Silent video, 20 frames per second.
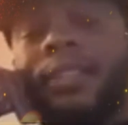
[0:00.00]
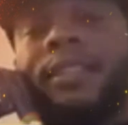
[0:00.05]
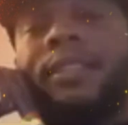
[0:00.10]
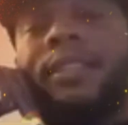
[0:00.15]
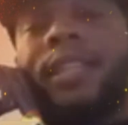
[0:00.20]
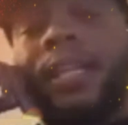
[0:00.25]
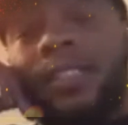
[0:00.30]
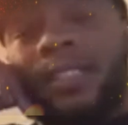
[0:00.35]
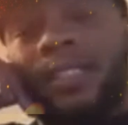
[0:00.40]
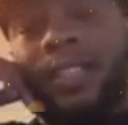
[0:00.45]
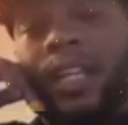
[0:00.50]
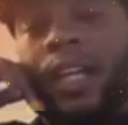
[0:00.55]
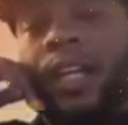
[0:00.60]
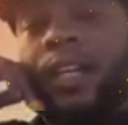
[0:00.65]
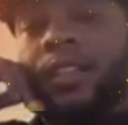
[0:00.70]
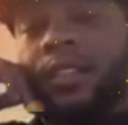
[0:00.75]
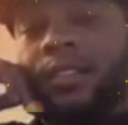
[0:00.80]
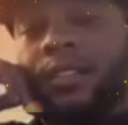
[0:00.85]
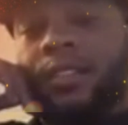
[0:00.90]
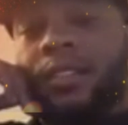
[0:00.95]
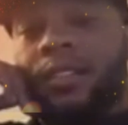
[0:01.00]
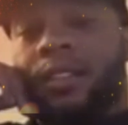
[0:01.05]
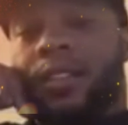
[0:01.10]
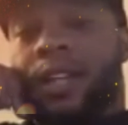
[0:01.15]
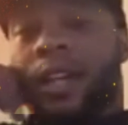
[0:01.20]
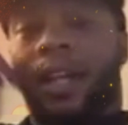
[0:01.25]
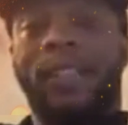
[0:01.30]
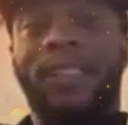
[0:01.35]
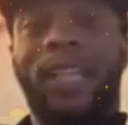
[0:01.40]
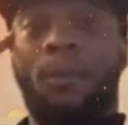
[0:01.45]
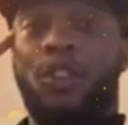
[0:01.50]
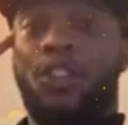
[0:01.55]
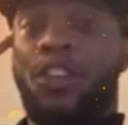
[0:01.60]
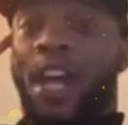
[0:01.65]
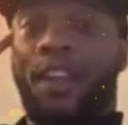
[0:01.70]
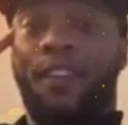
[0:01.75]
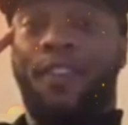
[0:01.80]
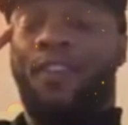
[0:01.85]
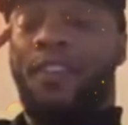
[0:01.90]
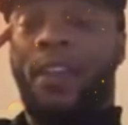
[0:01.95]
it's this nigga. Because I'm
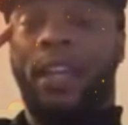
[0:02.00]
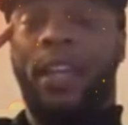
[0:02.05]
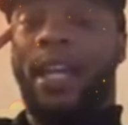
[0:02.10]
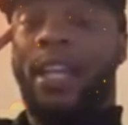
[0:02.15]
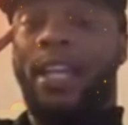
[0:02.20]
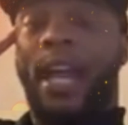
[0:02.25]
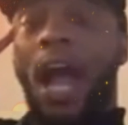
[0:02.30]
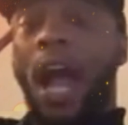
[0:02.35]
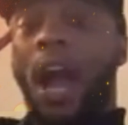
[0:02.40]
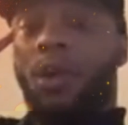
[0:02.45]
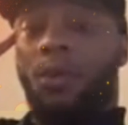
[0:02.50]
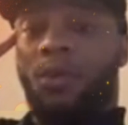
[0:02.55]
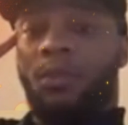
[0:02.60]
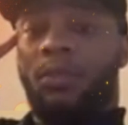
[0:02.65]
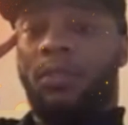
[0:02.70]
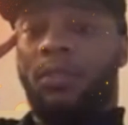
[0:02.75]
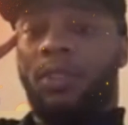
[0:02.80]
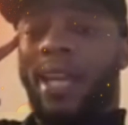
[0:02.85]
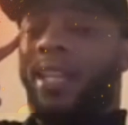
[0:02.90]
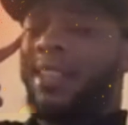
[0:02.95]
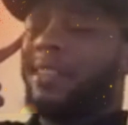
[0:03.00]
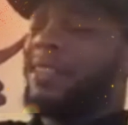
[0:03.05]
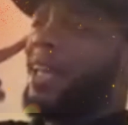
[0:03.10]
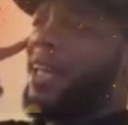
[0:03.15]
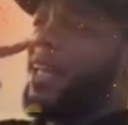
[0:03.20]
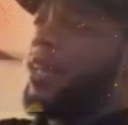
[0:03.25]
trying to figure it out. Like,